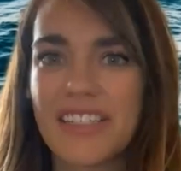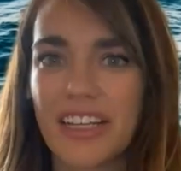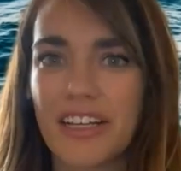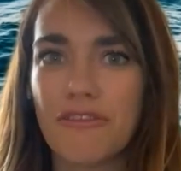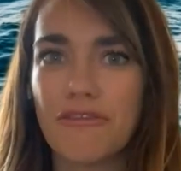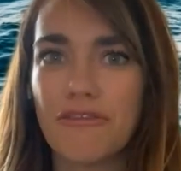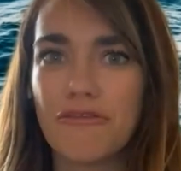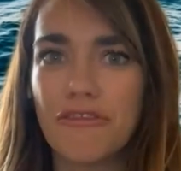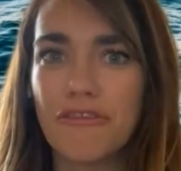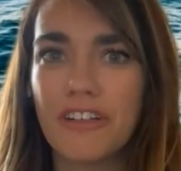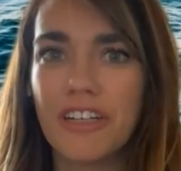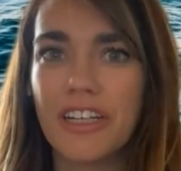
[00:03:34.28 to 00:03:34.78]
like a
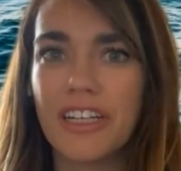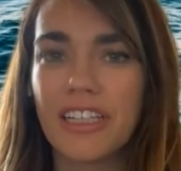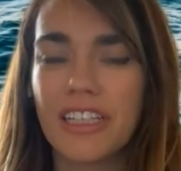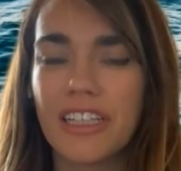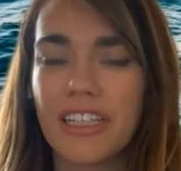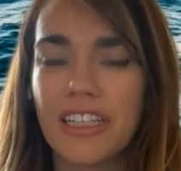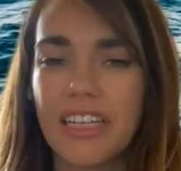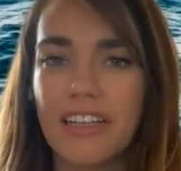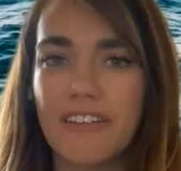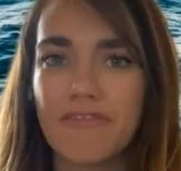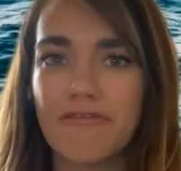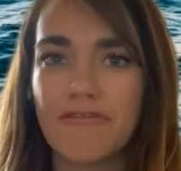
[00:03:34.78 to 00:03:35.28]

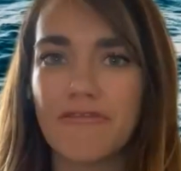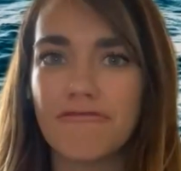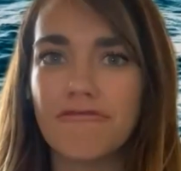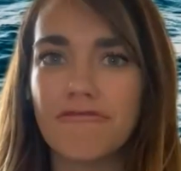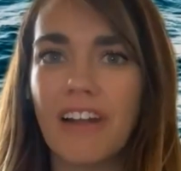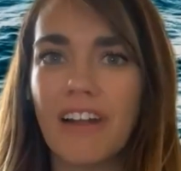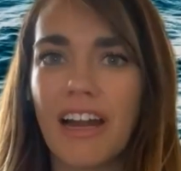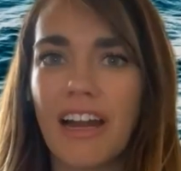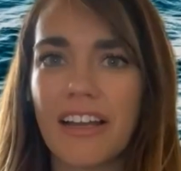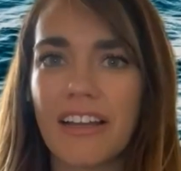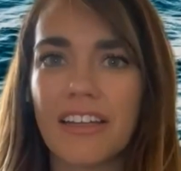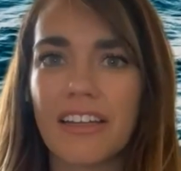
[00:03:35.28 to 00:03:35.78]
really
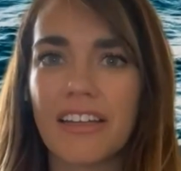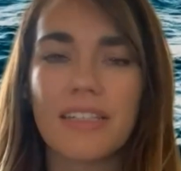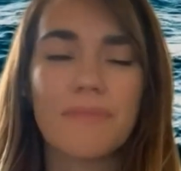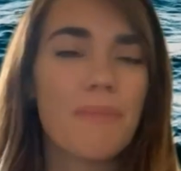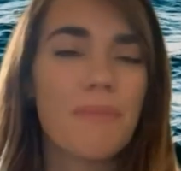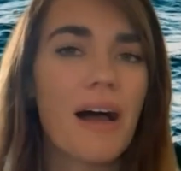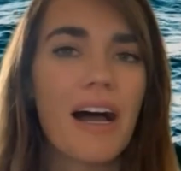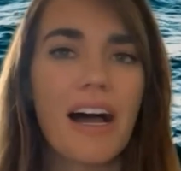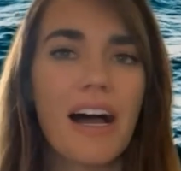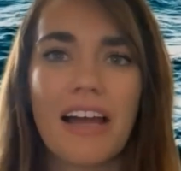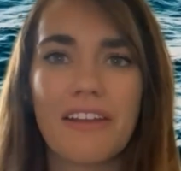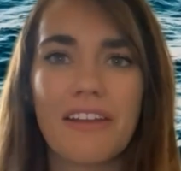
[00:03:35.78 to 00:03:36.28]
rugged
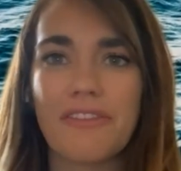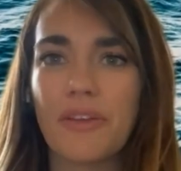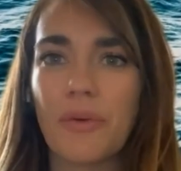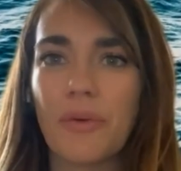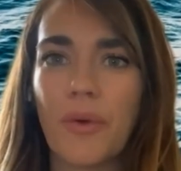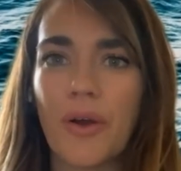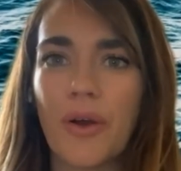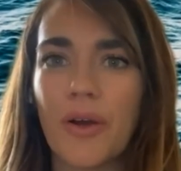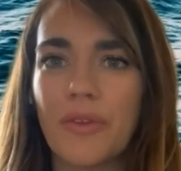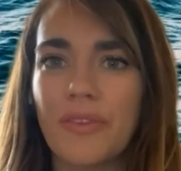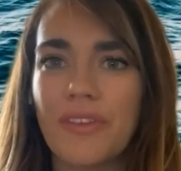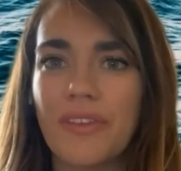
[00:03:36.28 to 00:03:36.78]
part of the
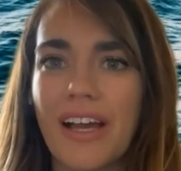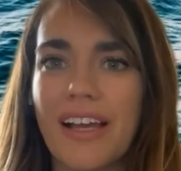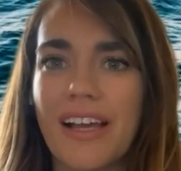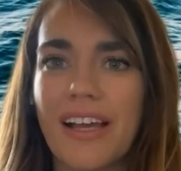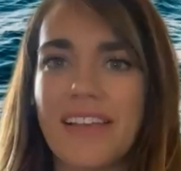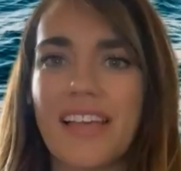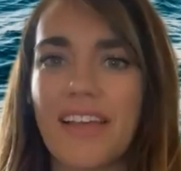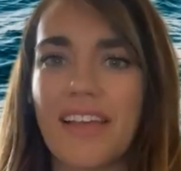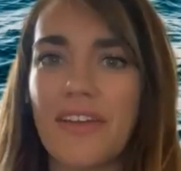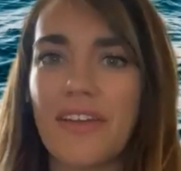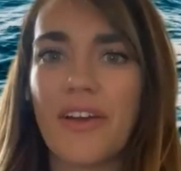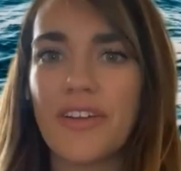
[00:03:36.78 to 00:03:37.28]
world, that
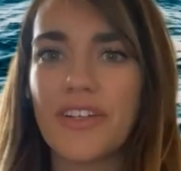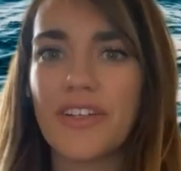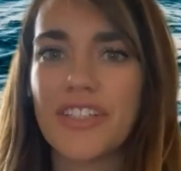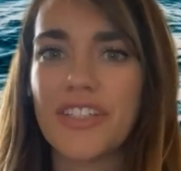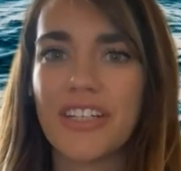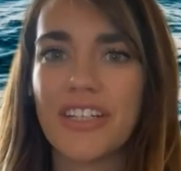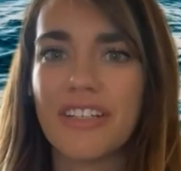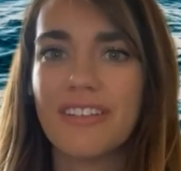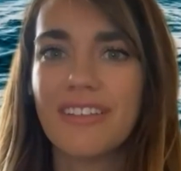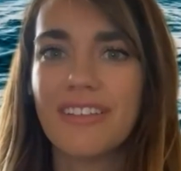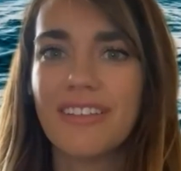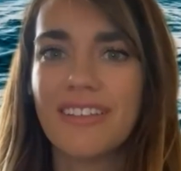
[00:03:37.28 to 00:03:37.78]
Southern
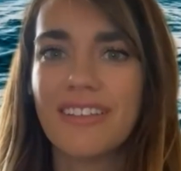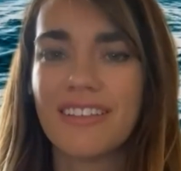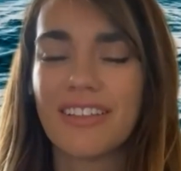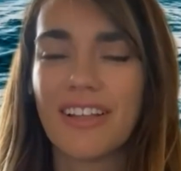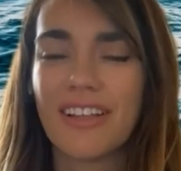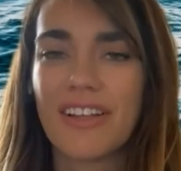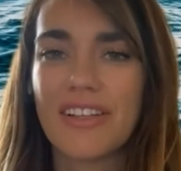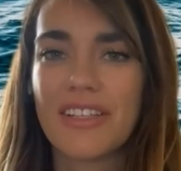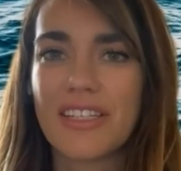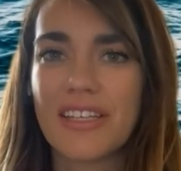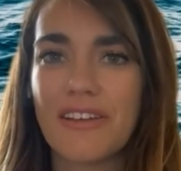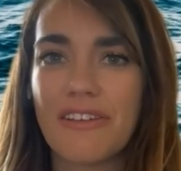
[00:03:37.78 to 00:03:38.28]
Ocean.
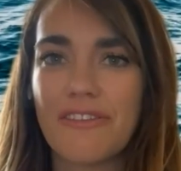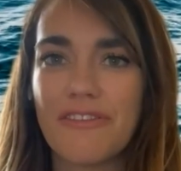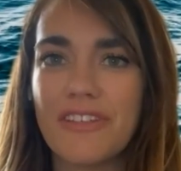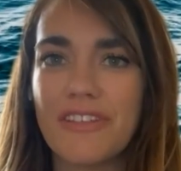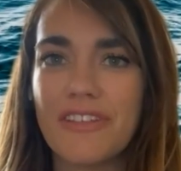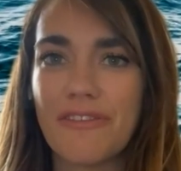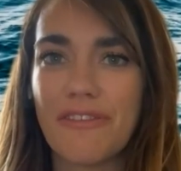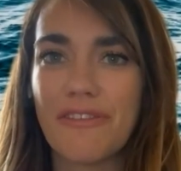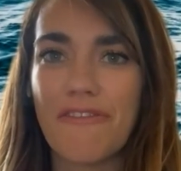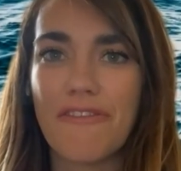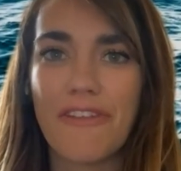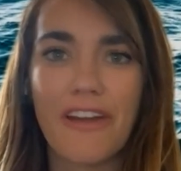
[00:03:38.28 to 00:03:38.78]
Lots of
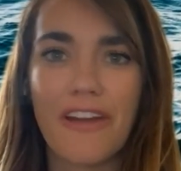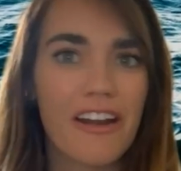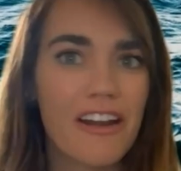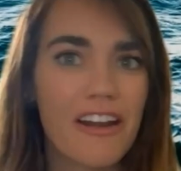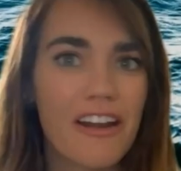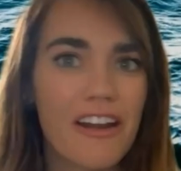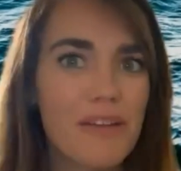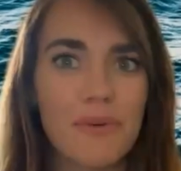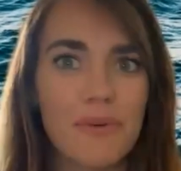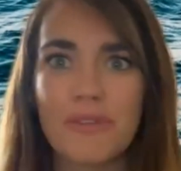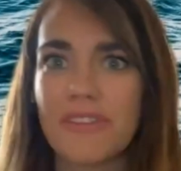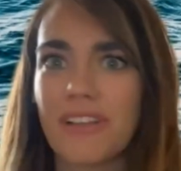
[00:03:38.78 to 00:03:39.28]
different
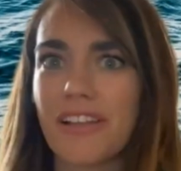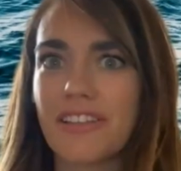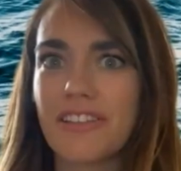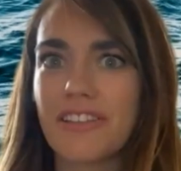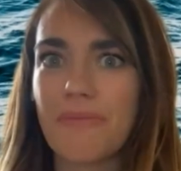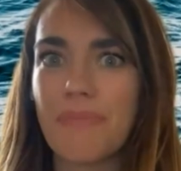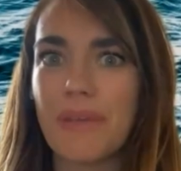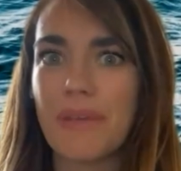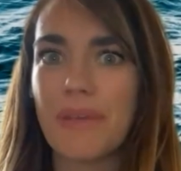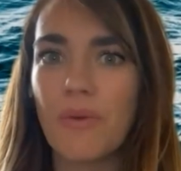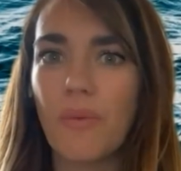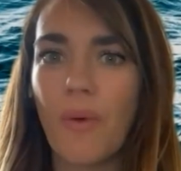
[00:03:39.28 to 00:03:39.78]
variables, lots
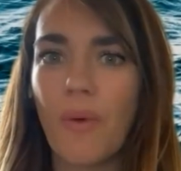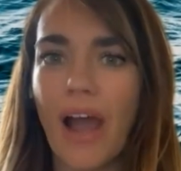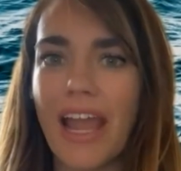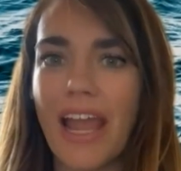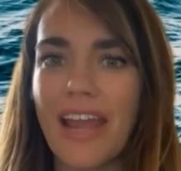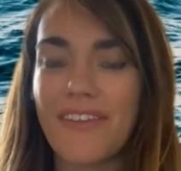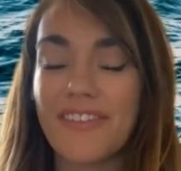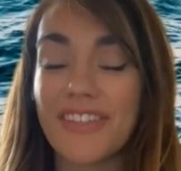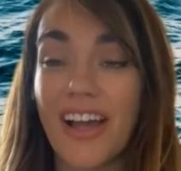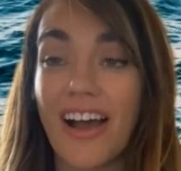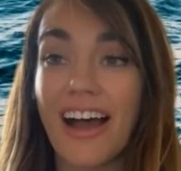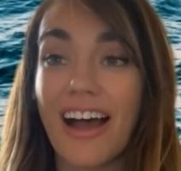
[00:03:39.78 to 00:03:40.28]
of big
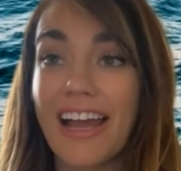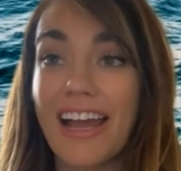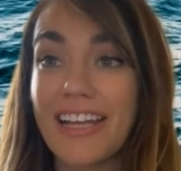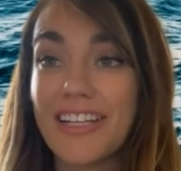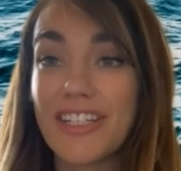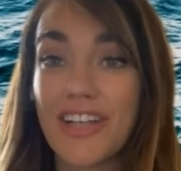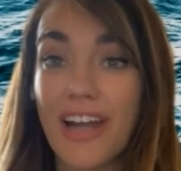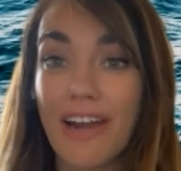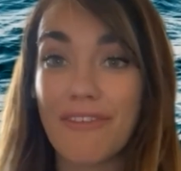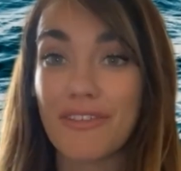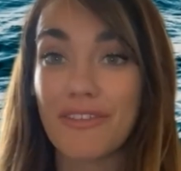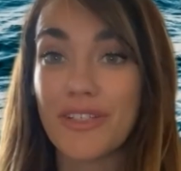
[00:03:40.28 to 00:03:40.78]
waves. I
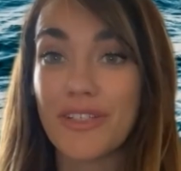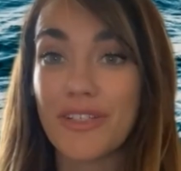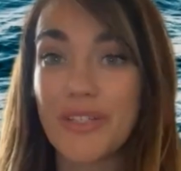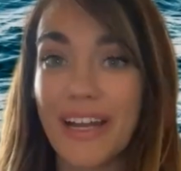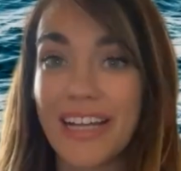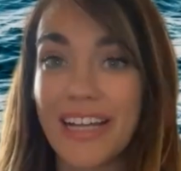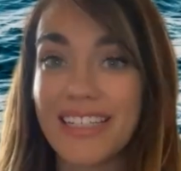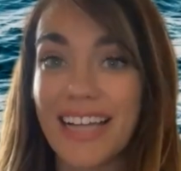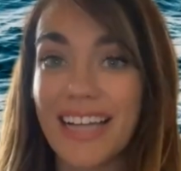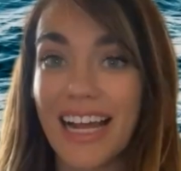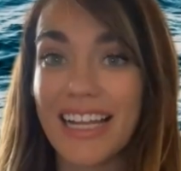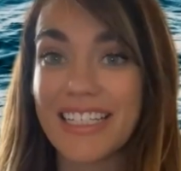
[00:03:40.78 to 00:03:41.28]
travelled to
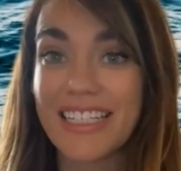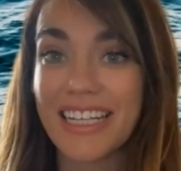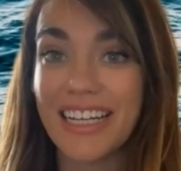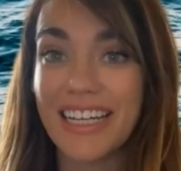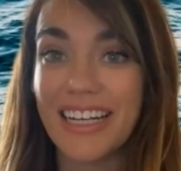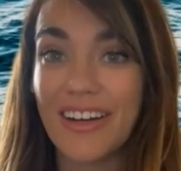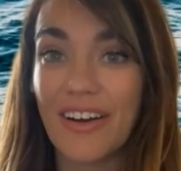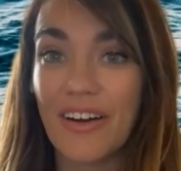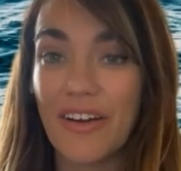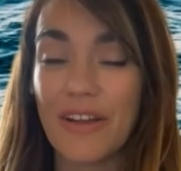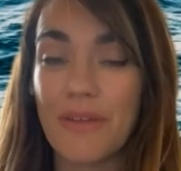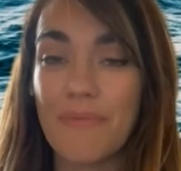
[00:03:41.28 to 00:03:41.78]

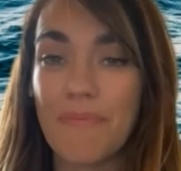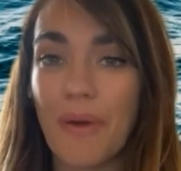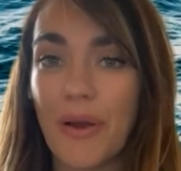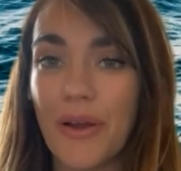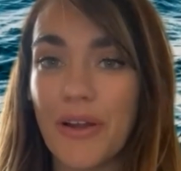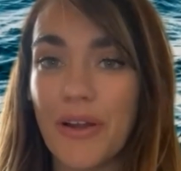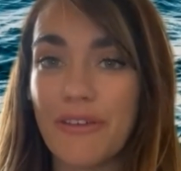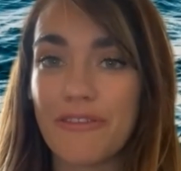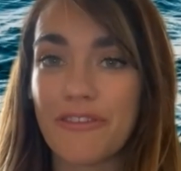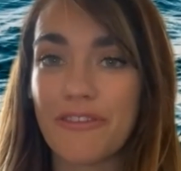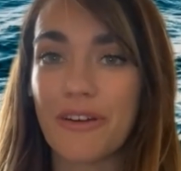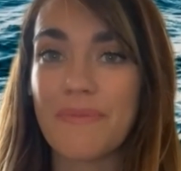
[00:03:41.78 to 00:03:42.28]
Antarctica on a
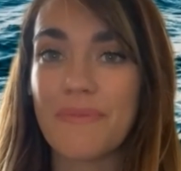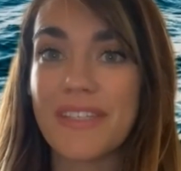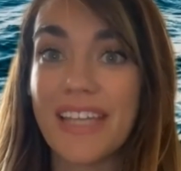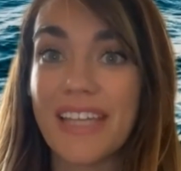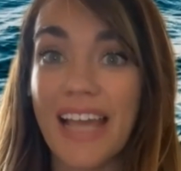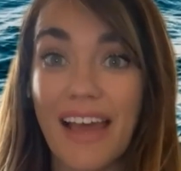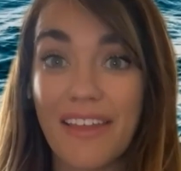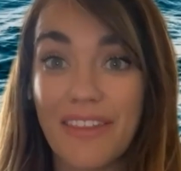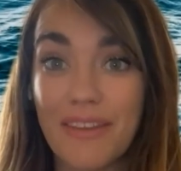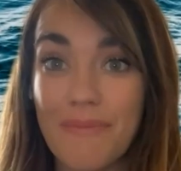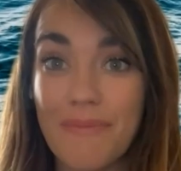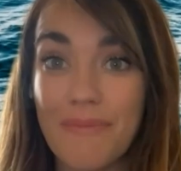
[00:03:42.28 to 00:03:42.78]
boat from
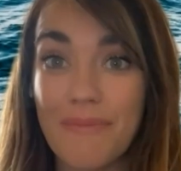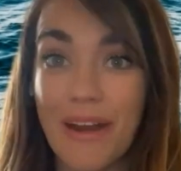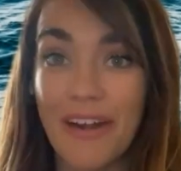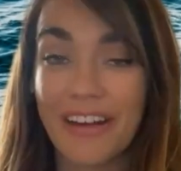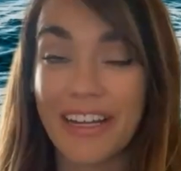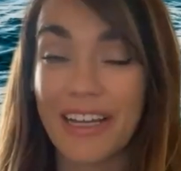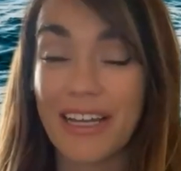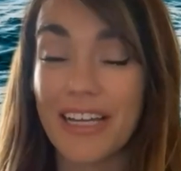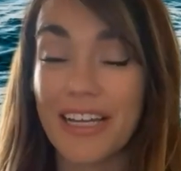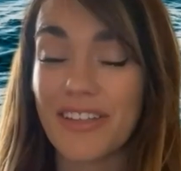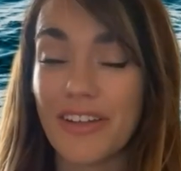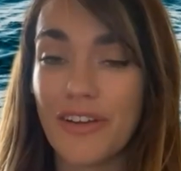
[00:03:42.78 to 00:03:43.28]
South
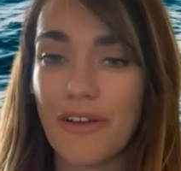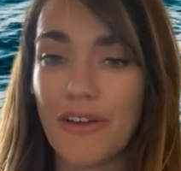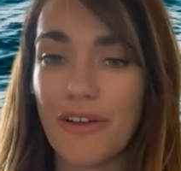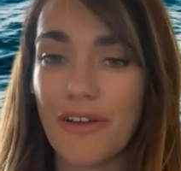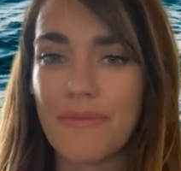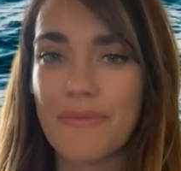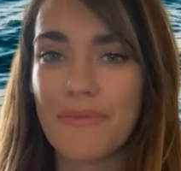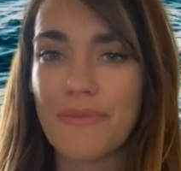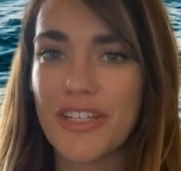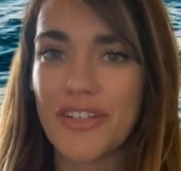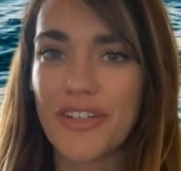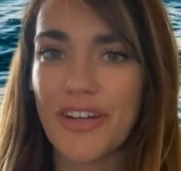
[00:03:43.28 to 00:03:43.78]
America, so not
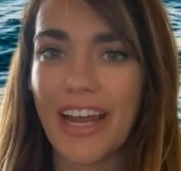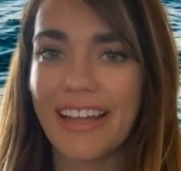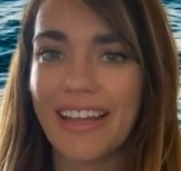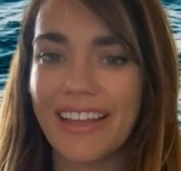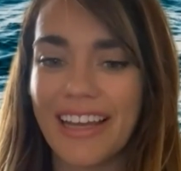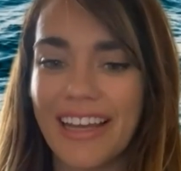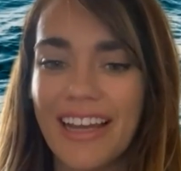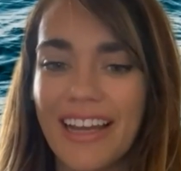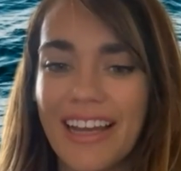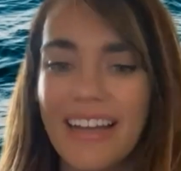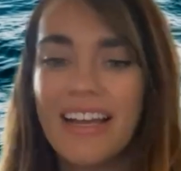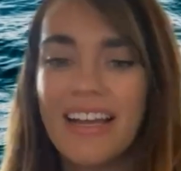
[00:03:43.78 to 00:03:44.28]
from
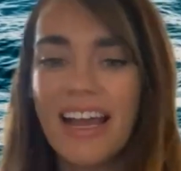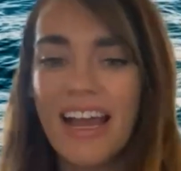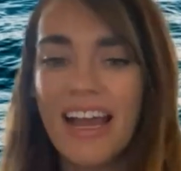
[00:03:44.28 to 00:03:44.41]
Australia.